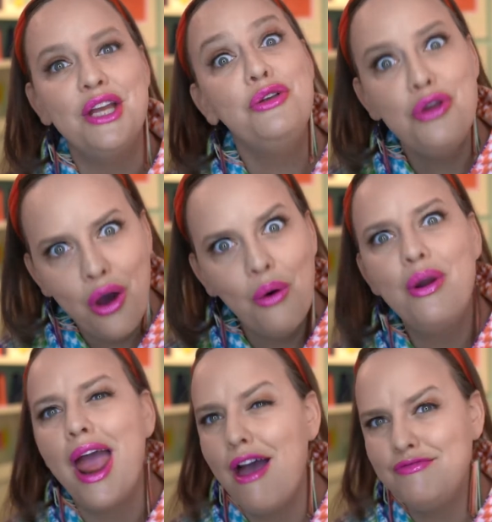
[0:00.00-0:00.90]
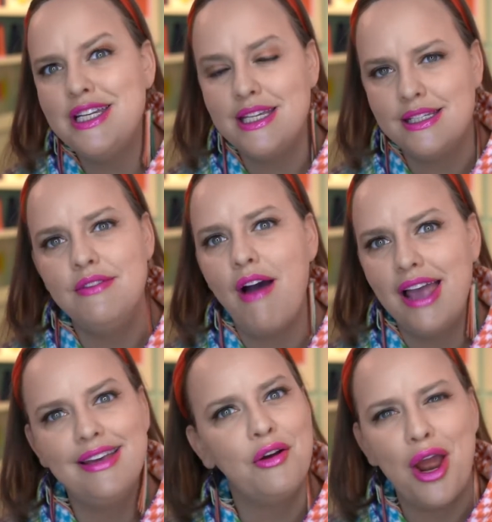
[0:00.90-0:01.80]
known FTC
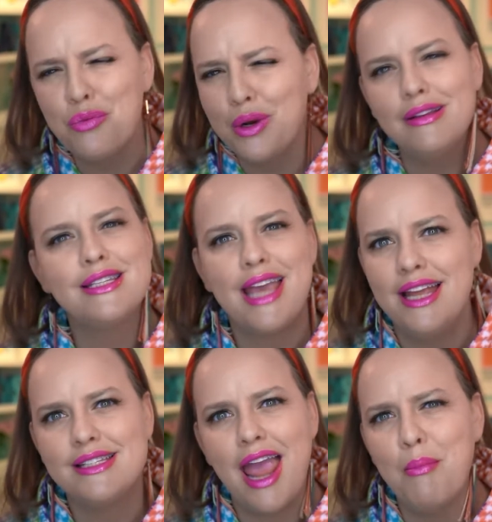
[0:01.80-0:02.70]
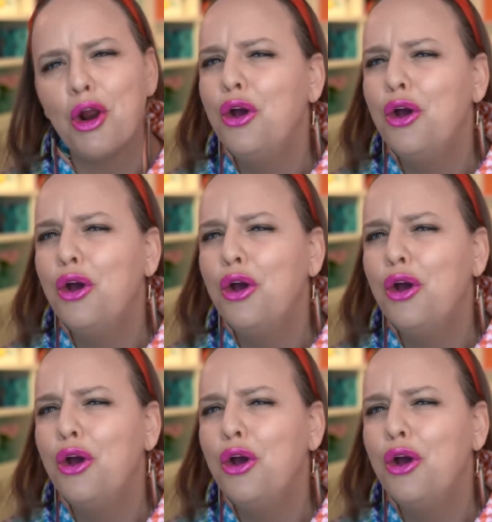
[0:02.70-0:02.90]
violator and real estate scammer